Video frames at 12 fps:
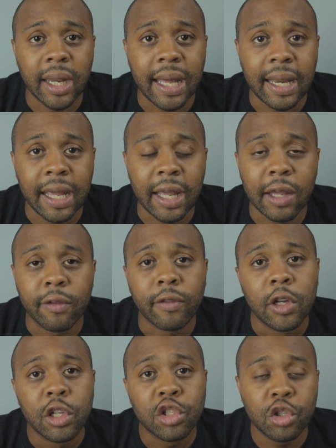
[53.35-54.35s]
that I'd have
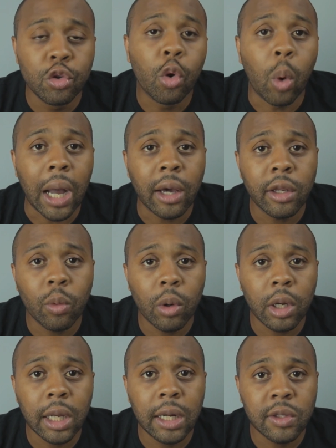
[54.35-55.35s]
two quality
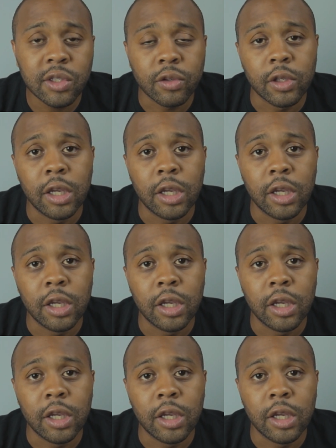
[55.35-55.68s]
workouts,